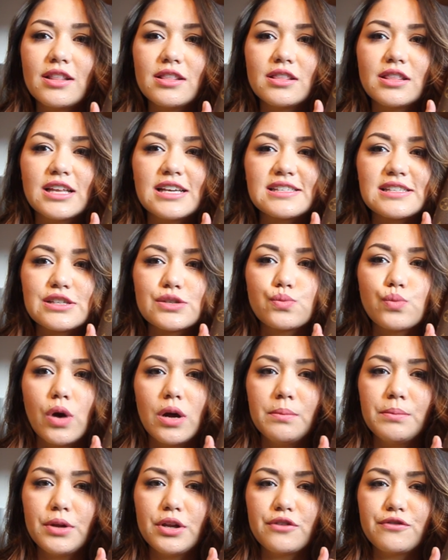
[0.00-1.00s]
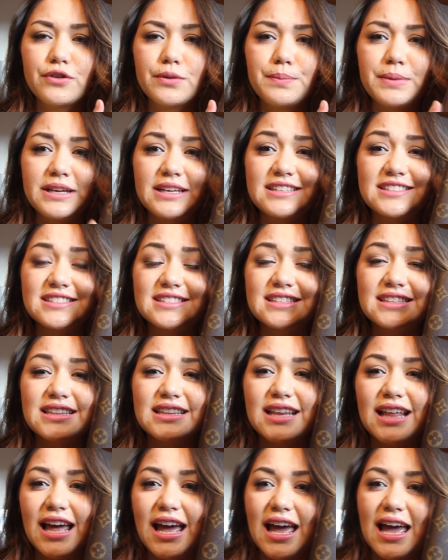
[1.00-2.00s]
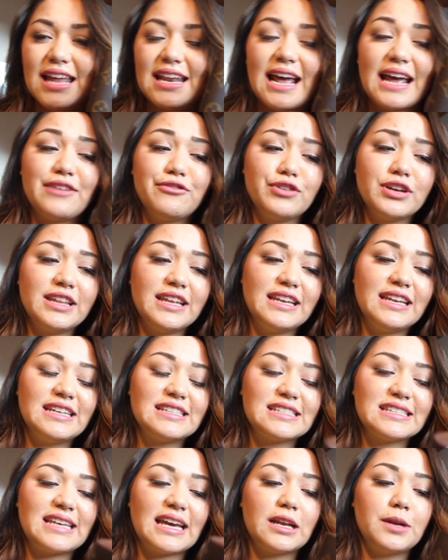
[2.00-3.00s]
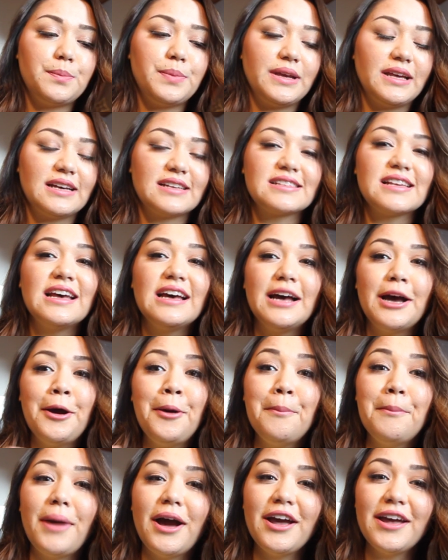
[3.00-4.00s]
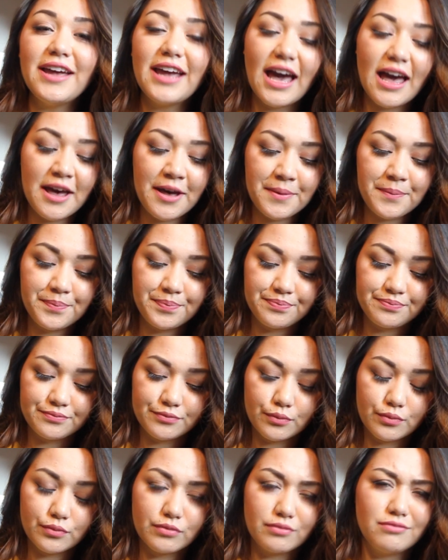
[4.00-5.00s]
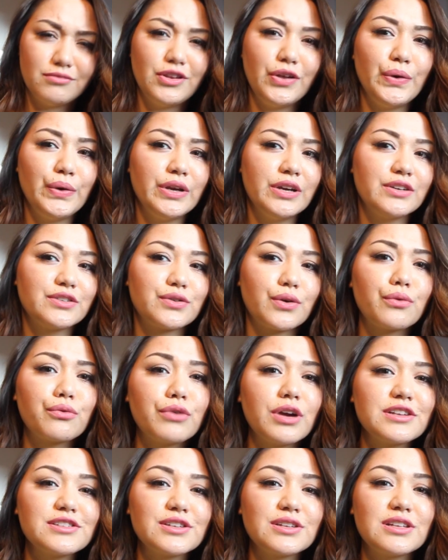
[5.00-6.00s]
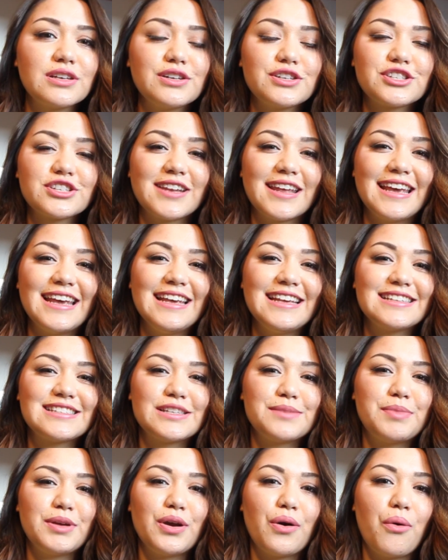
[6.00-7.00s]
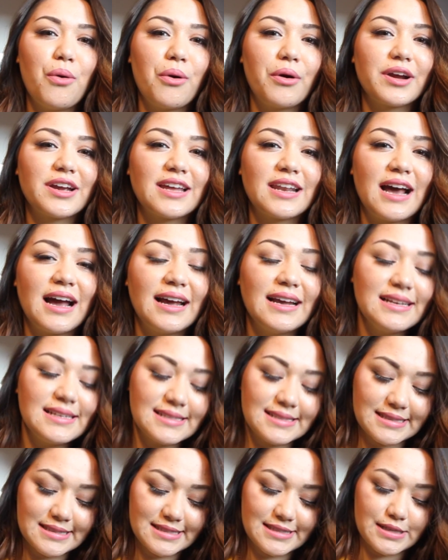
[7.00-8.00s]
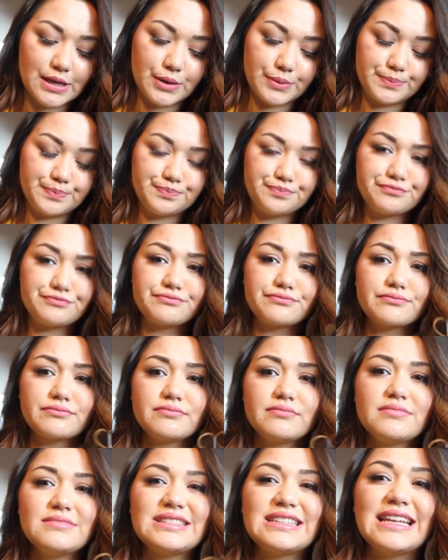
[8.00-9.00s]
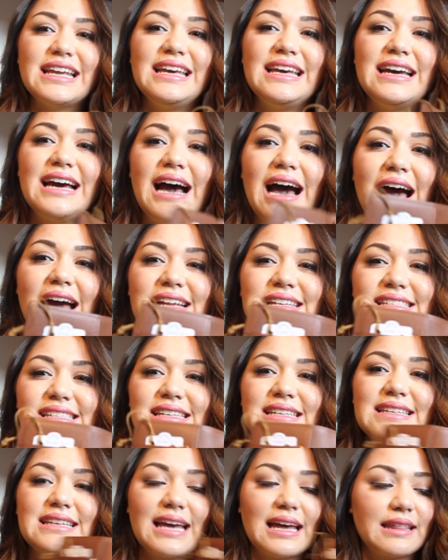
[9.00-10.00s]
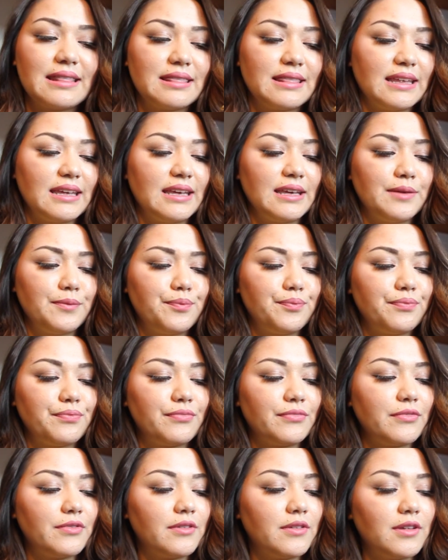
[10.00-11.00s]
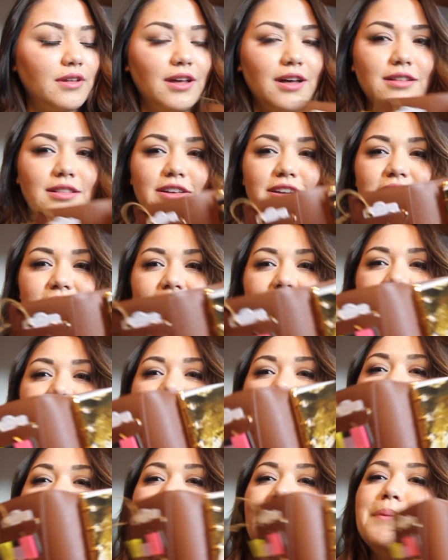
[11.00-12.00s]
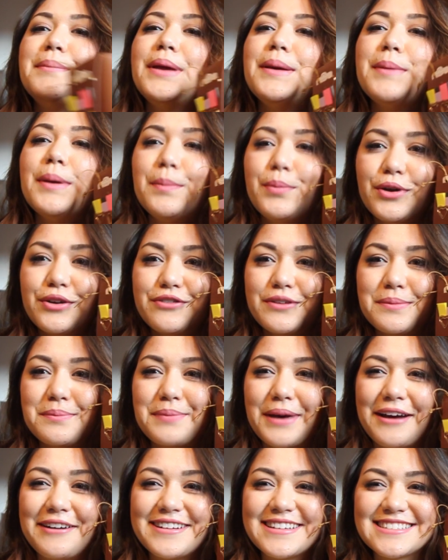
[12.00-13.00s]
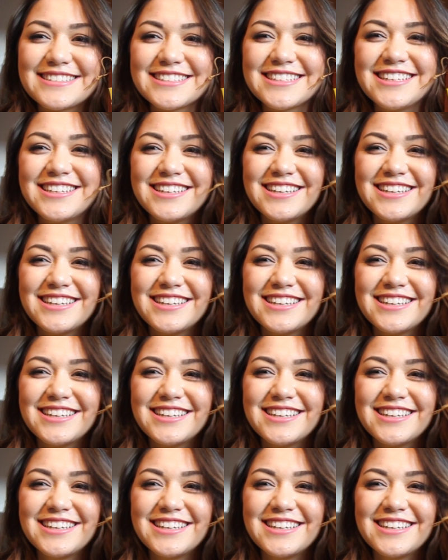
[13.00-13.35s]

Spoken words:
this is one beautiful piece, and I really need to get it because my New Year's resolution is to be organized. So I did get the, oh, look at that, me and my boyfriend in Paris.